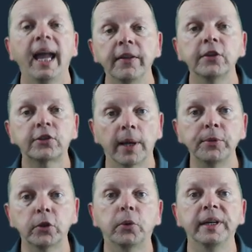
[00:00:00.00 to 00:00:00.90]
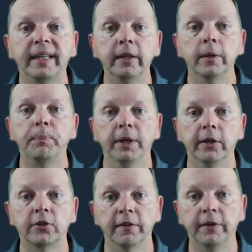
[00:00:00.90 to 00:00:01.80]
and the subsequent
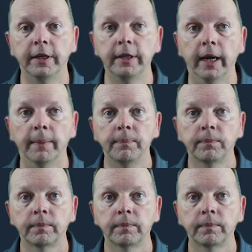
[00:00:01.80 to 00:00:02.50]
independence of India.